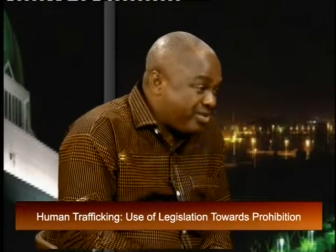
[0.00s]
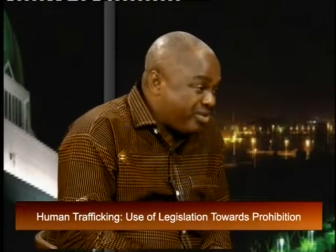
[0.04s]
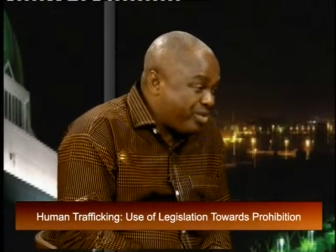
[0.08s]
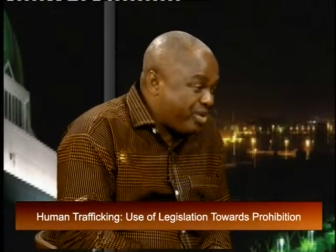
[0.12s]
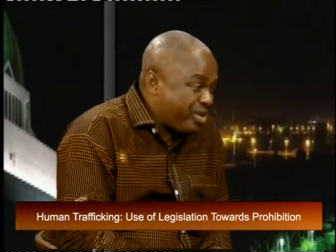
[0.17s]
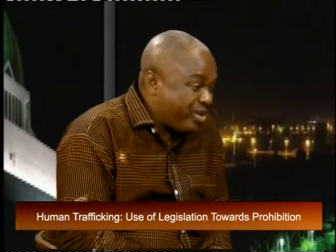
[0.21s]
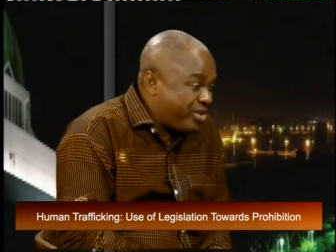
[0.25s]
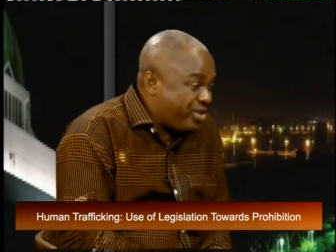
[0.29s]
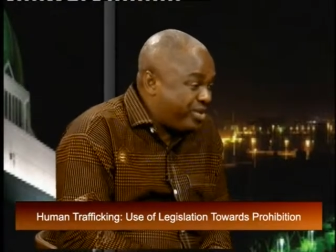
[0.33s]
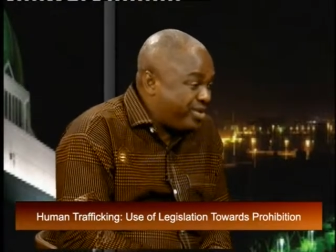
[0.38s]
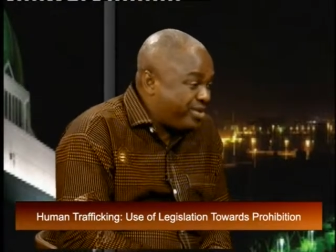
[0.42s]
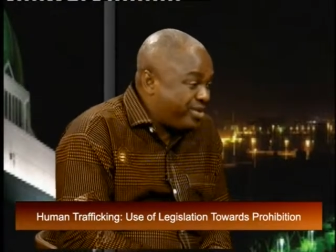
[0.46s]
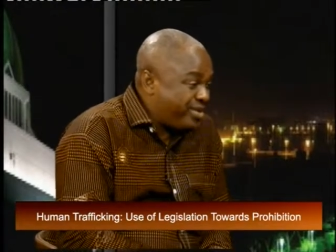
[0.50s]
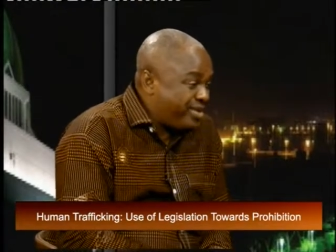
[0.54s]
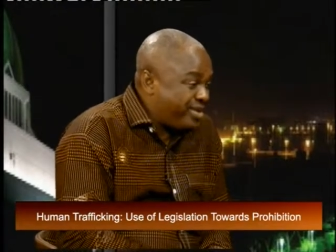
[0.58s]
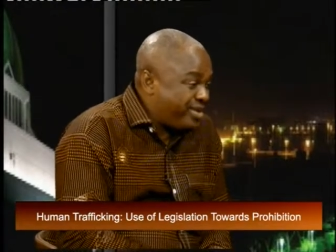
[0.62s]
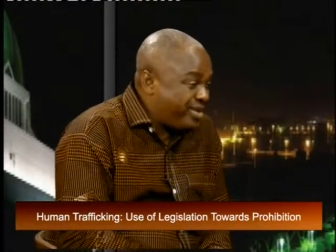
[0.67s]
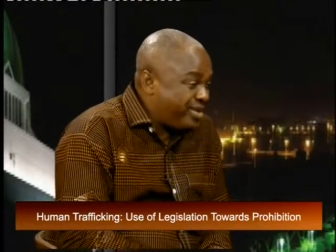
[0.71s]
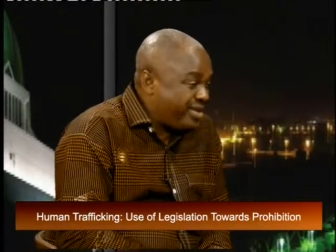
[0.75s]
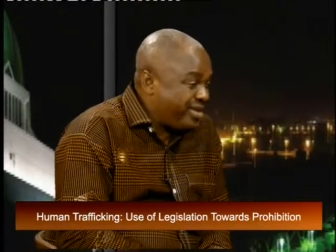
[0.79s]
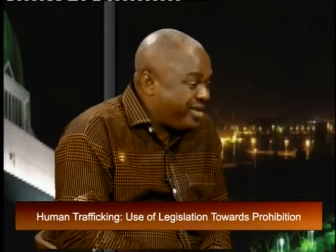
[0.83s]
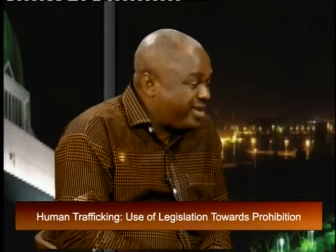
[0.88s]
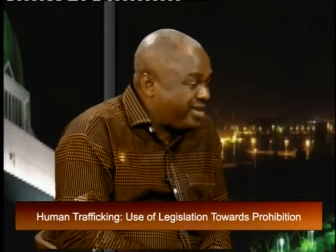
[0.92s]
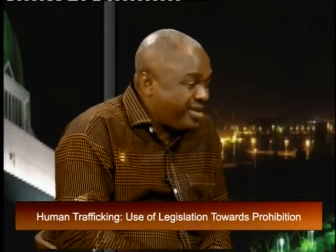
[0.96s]
But
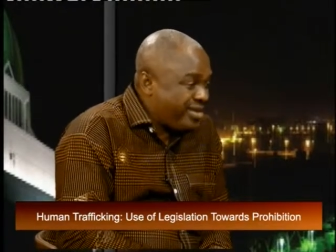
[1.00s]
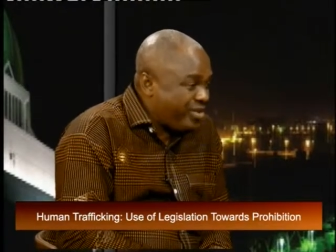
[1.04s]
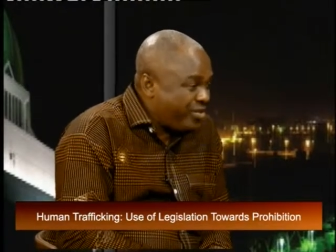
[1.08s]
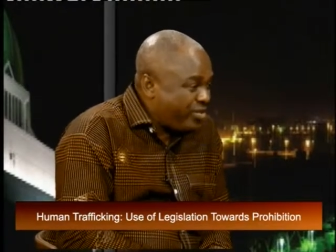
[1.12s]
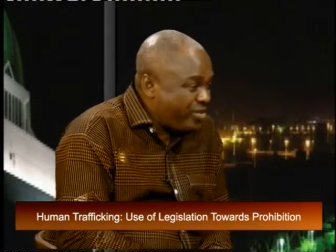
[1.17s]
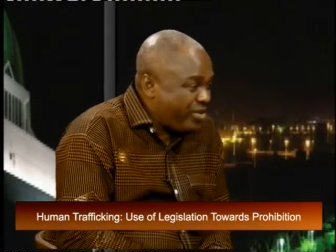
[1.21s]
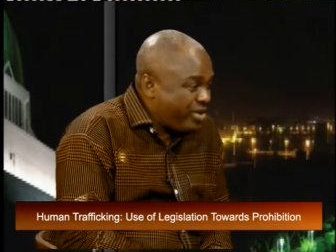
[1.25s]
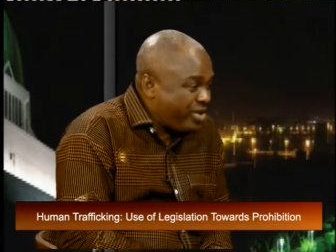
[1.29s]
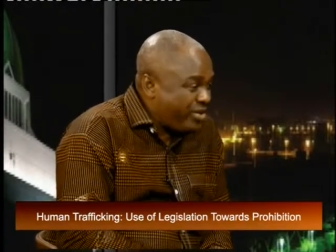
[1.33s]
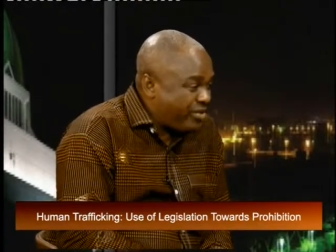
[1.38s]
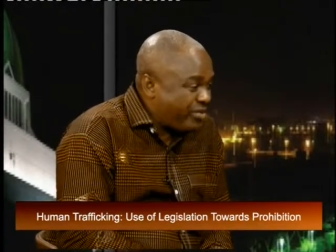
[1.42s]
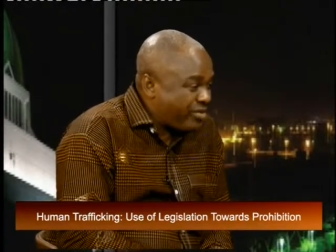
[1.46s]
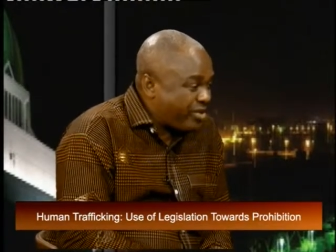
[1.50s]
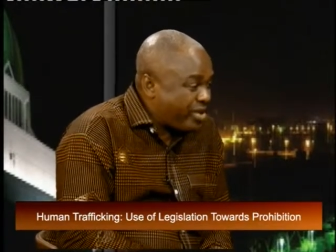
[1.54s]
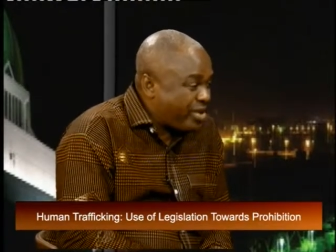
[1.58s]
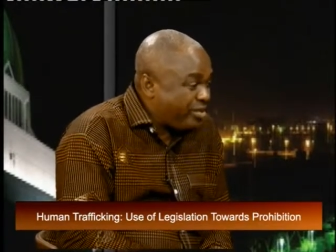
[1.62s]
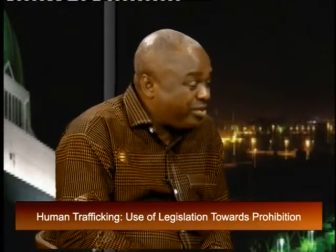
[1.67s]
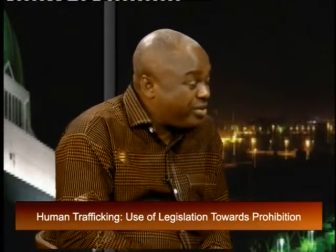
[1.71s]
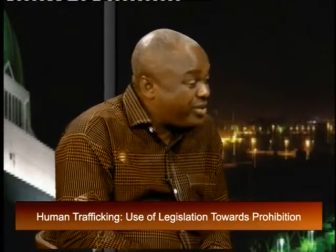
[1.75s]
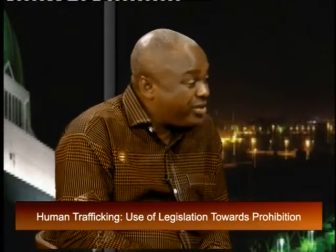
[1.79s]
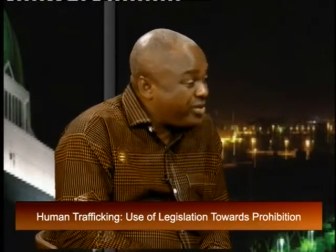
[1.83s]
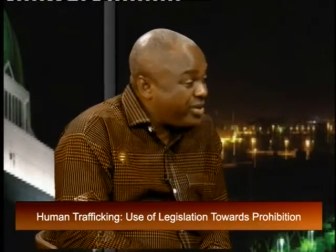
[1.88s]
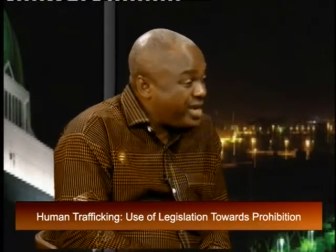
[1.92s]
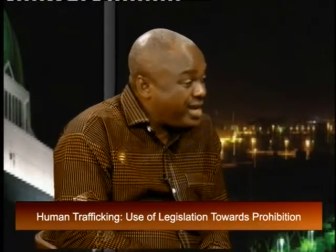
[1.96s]
we have
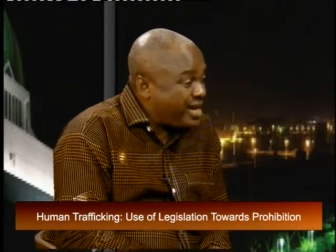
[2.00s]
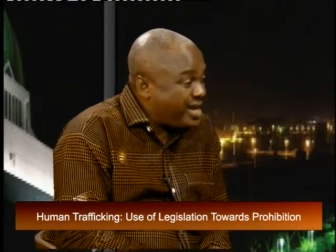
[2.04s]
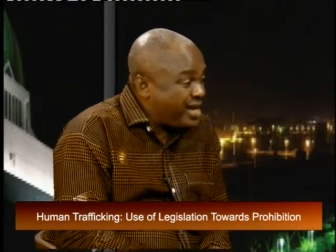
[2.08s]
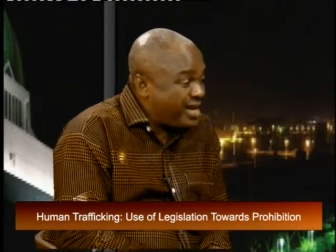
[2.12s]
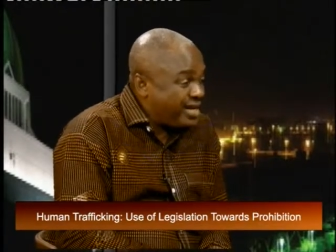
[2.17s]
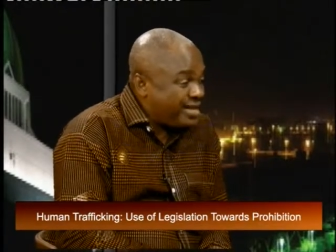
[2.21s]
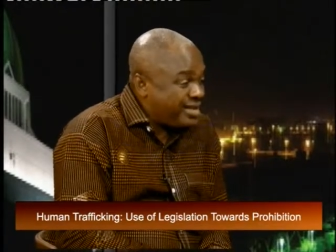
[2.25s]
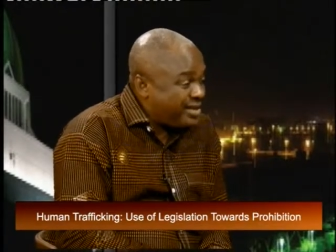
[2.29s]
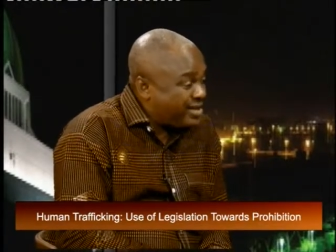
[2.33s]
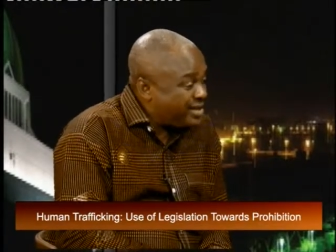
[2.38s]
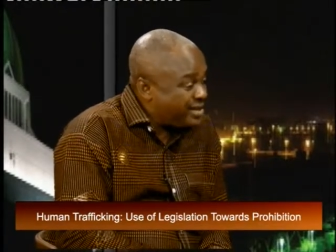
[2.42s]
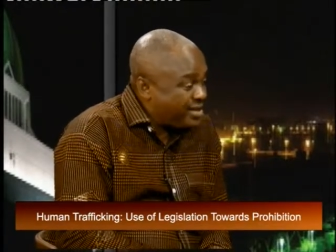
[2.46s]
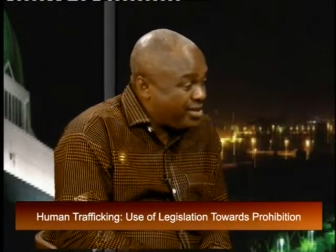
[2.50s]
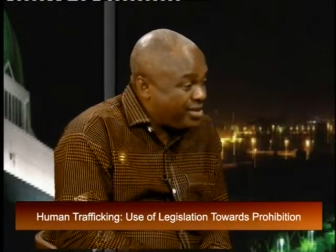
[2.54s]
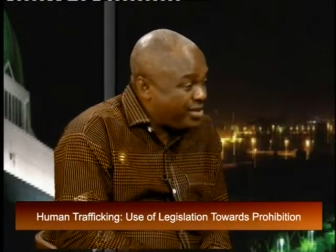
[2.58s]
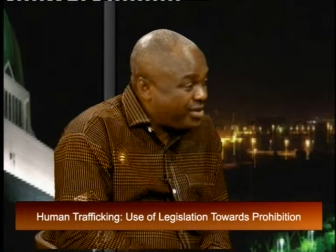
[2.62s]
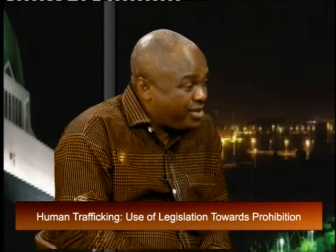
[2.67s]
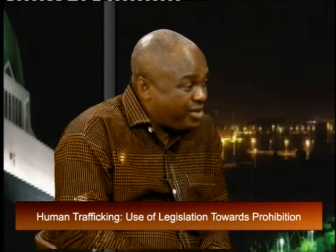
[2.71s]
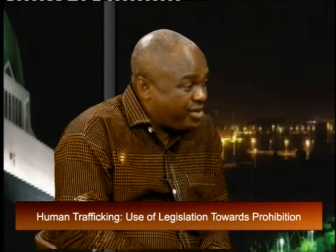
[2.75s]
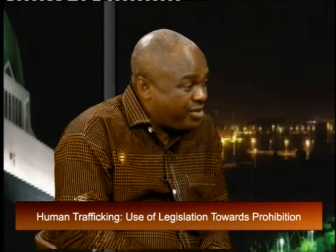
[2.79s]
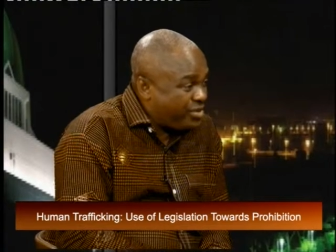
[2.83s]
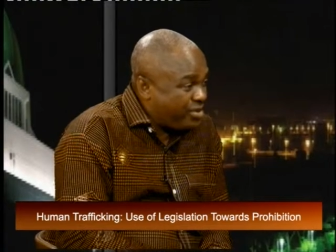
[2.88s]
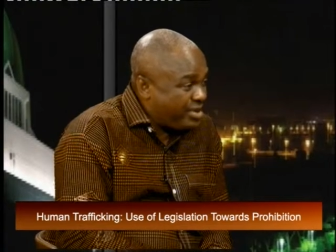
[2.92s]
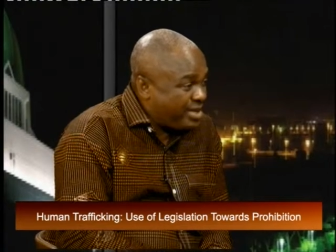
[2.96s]
come to realize it's not
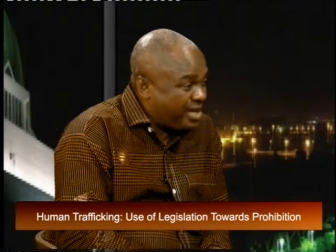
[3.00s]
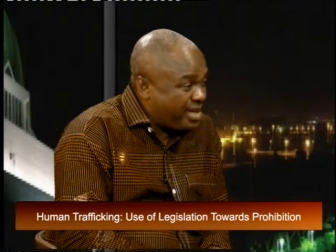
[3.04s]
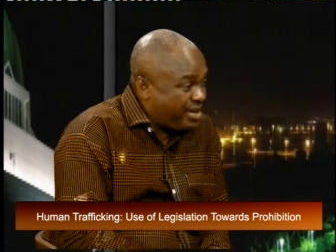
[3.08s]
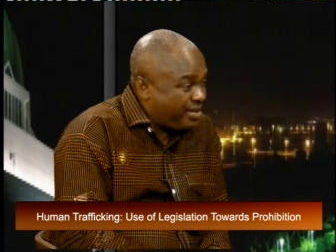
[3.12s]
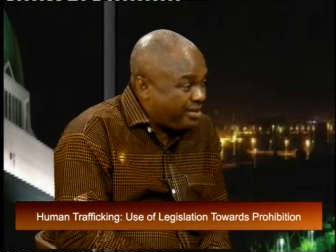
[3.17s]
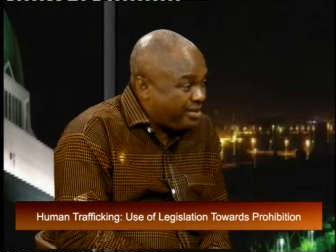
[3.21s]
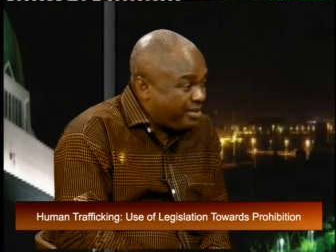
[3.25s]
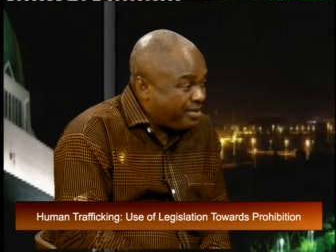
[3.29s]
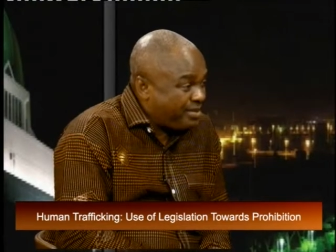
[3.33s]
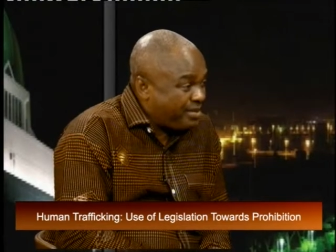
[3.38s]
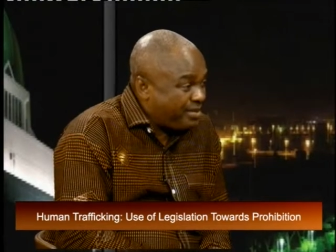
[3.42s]
a good time.